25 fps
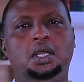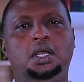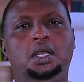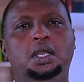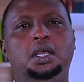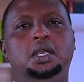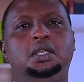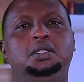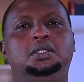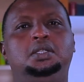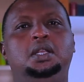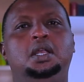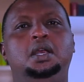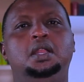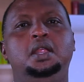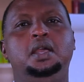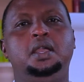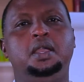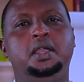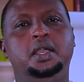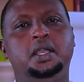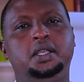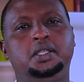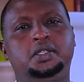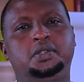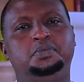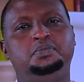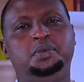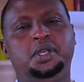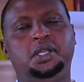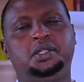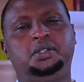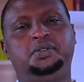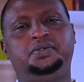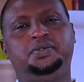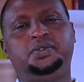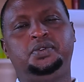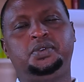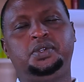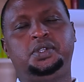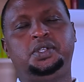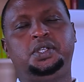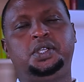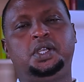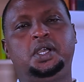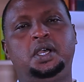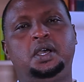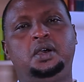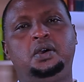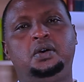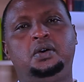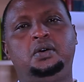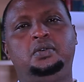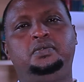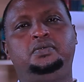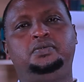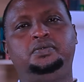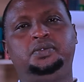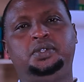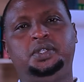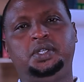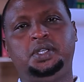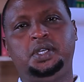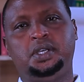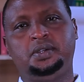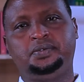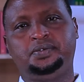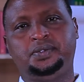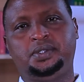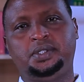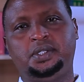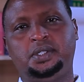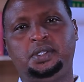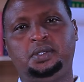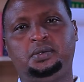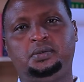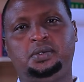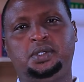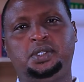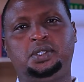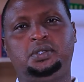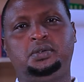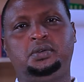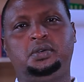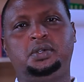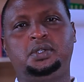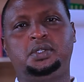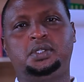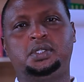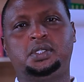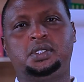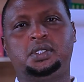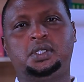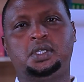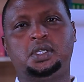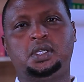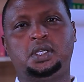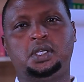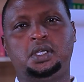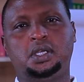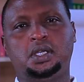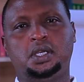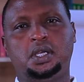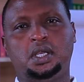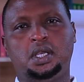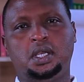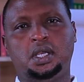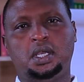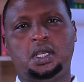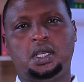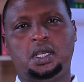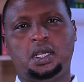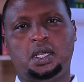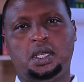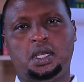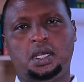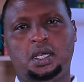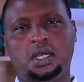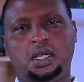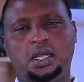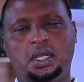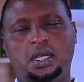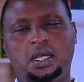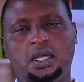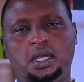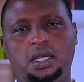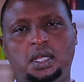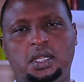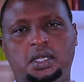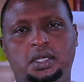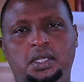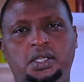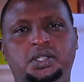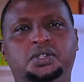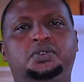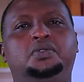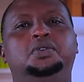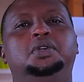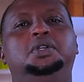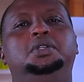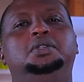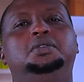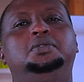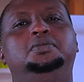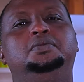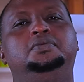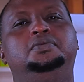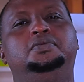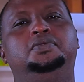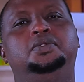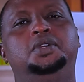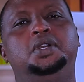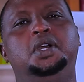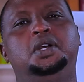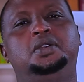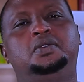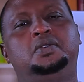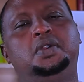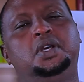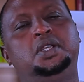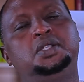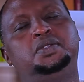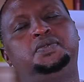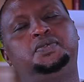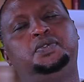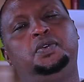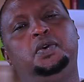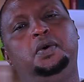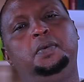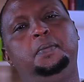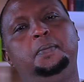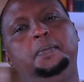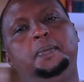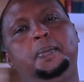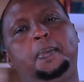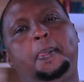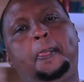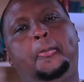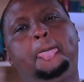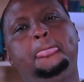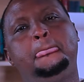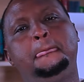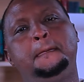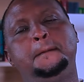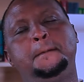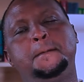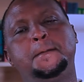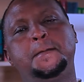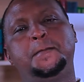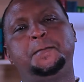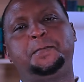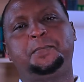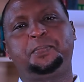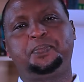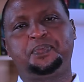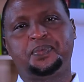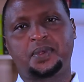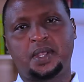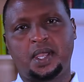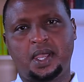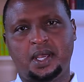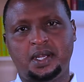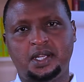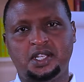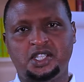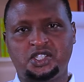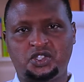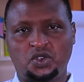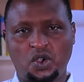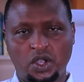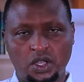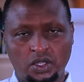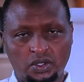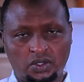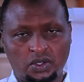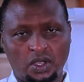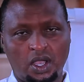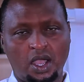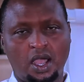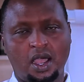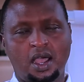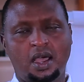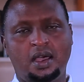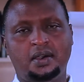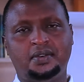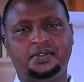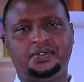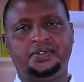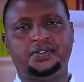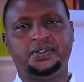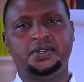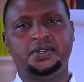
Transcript: is the enhancement feature of DFT, which was discrete Fourier transform, and it's going to have